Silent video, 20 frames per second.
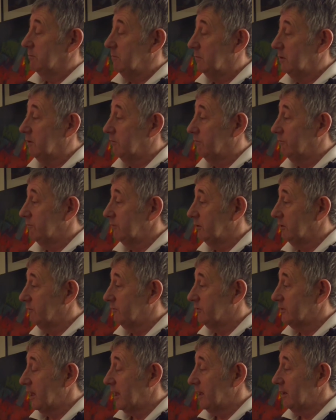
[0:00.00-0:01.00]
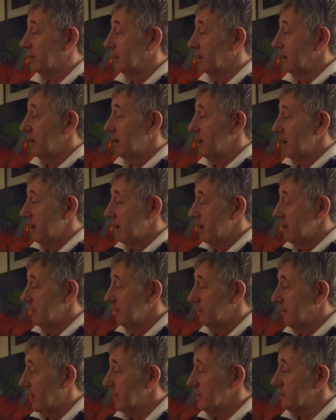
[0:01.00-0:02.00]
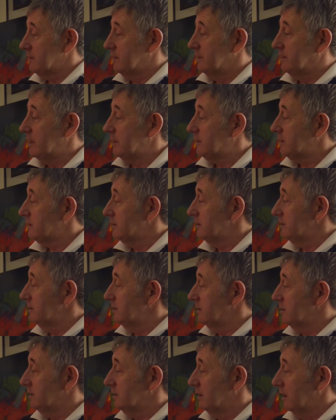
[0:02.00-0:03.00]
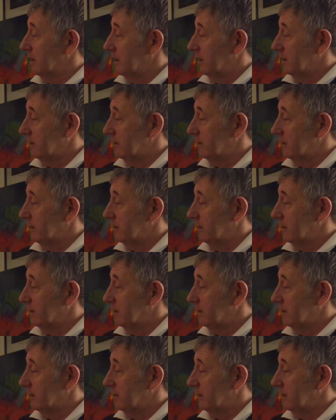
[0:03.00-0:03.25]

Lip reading: you've said that's the distance.